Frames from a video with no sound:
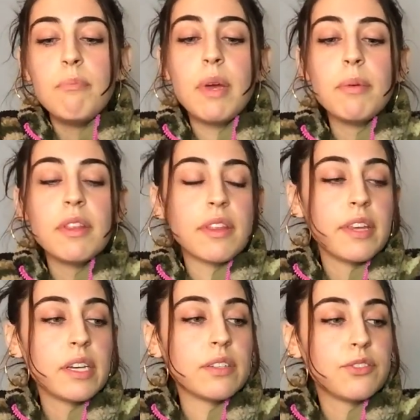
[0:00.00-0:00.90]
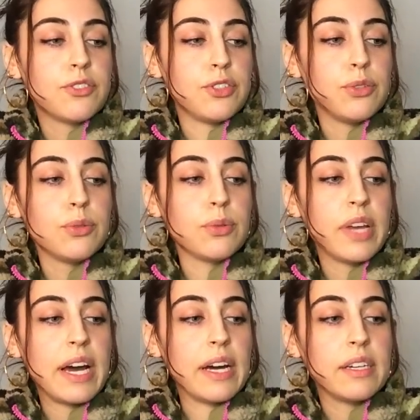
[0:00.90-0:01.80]
Maybe the thing is too
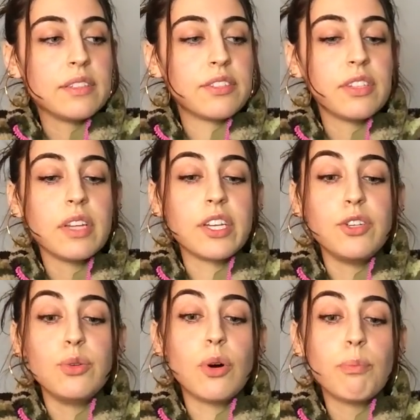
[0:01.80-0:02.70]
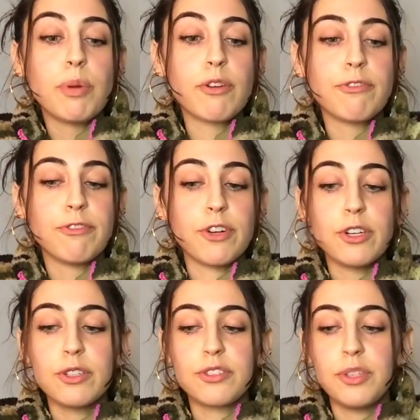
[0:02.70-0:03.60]
that like you don't
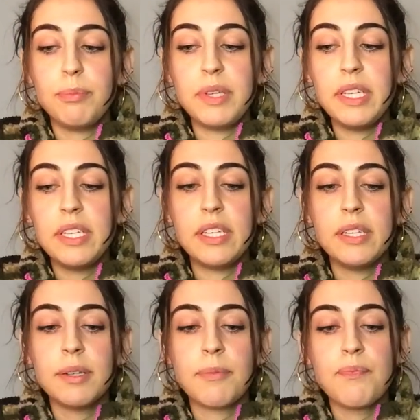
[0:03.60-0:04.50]
prefer to be